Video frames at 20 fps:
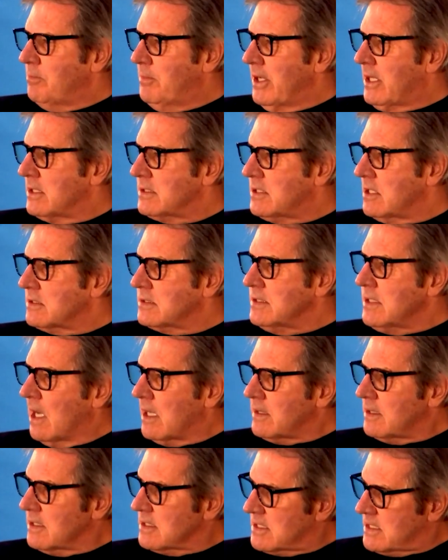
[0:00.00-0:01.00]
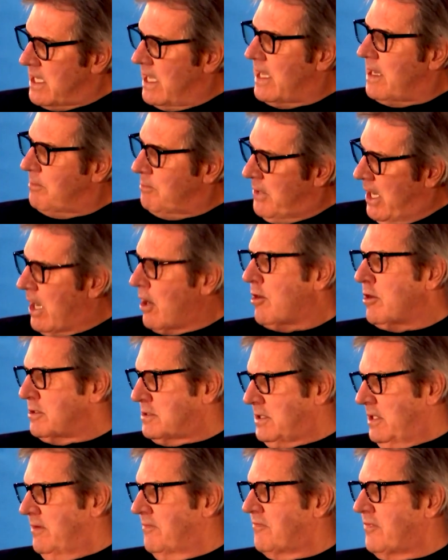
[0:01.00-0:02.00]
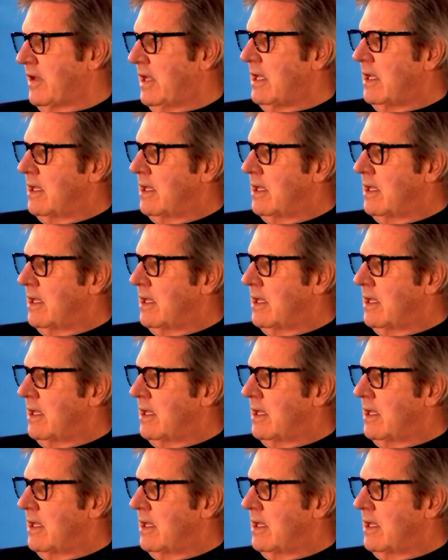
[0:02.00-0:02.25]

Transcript: because it's not the same narrative.